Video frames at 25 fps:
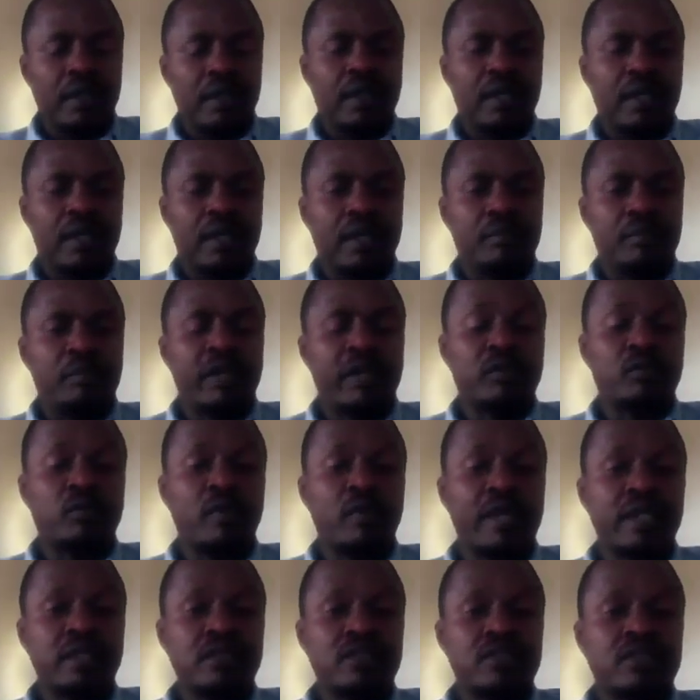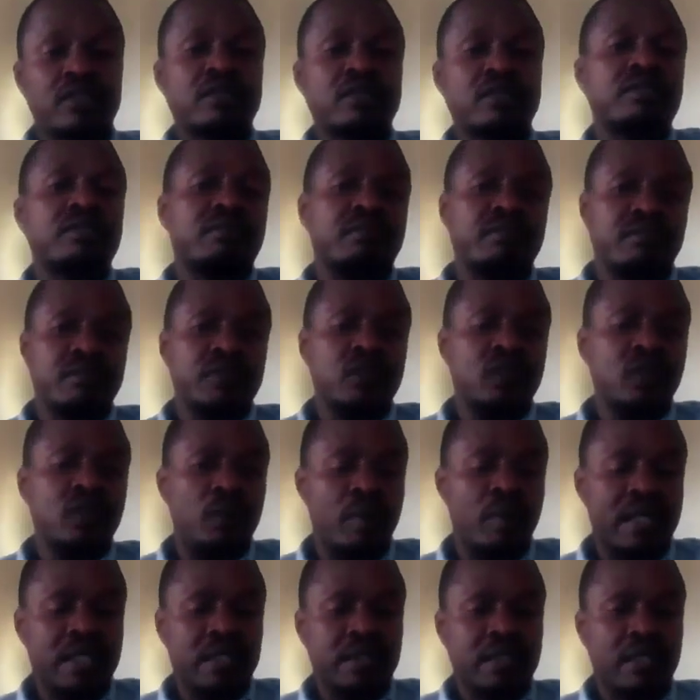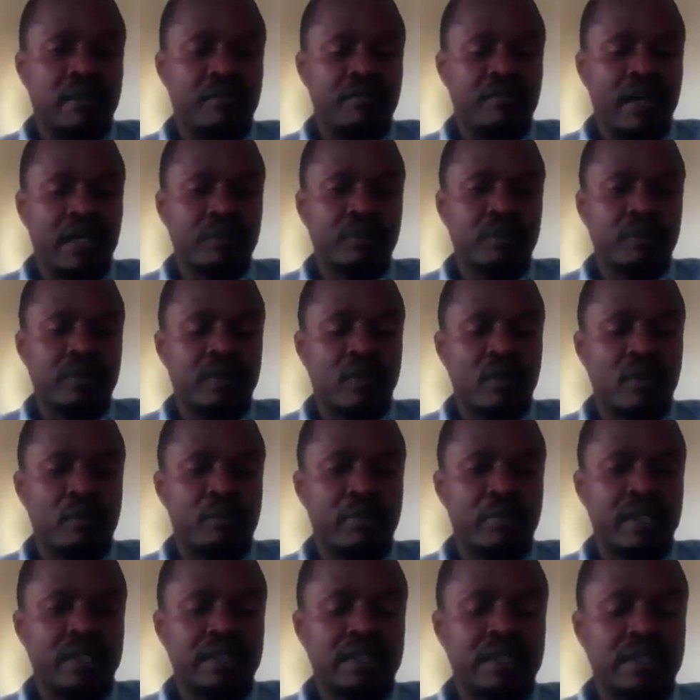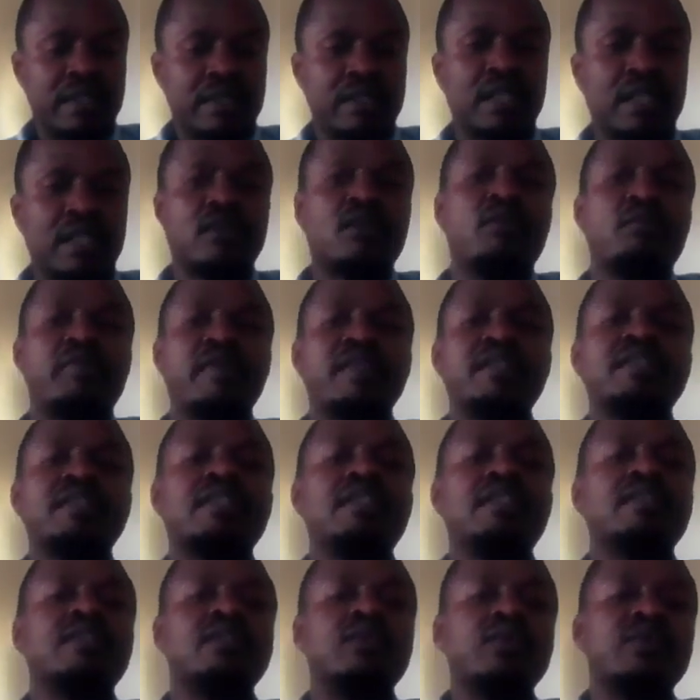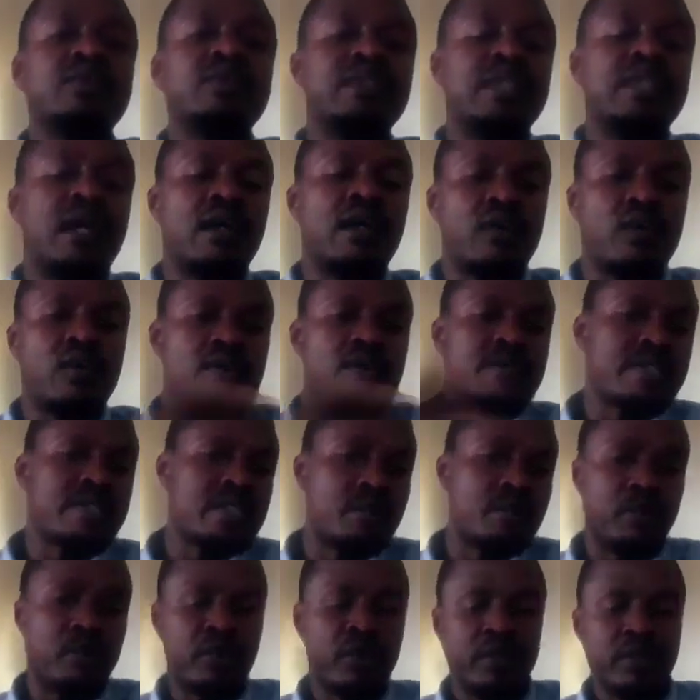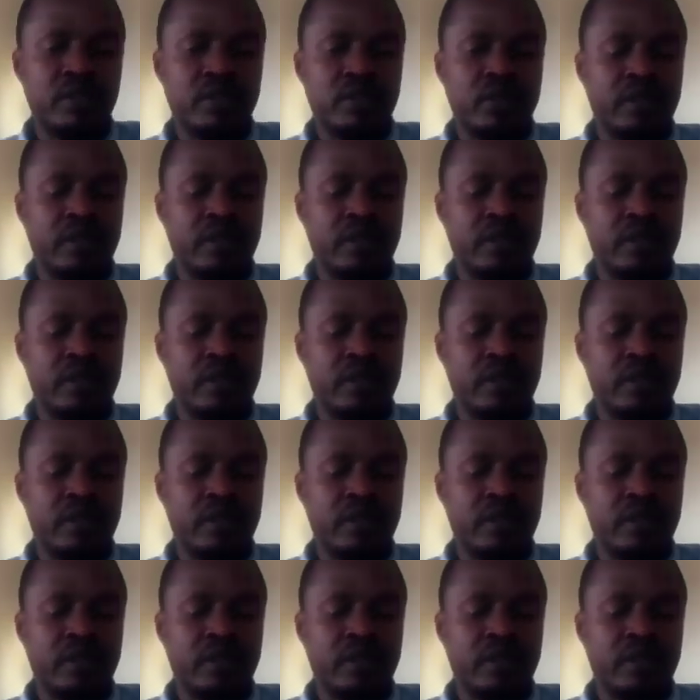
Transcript: But what is a fact with compressed air is that compressed air is used across the board.